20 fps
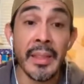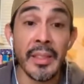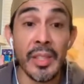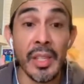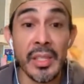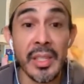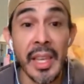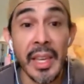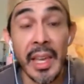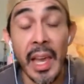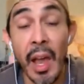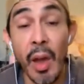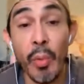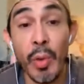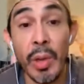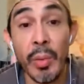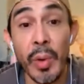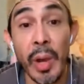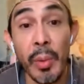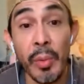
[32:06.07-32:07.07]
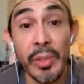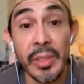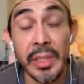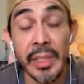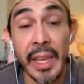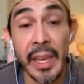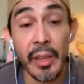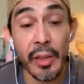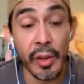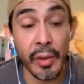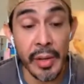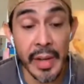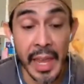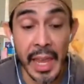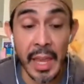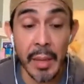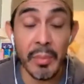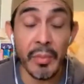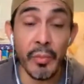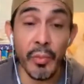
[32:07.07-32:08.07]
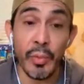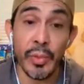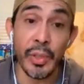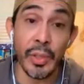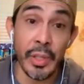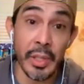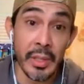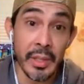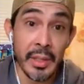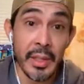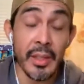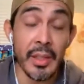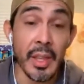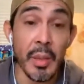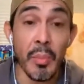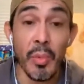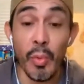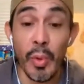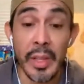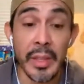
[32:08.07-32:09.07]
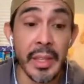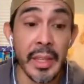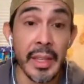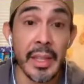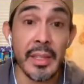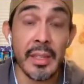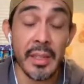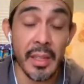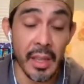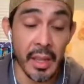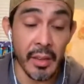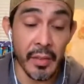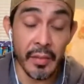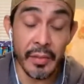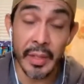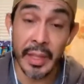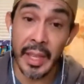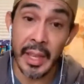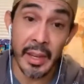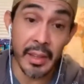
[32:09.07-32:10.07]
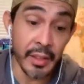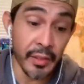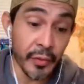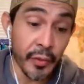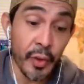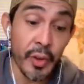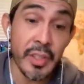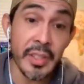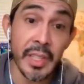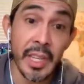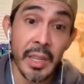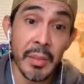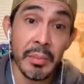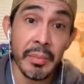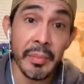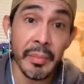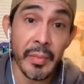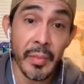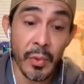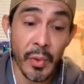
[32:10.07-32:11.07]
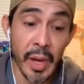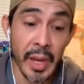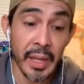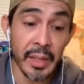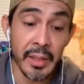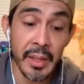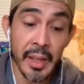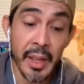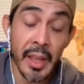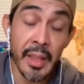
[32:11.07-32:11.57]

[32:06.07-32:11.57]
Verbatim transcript: Just like how we were able to get your name. So the, the number one thing is the, the getting the first name, right?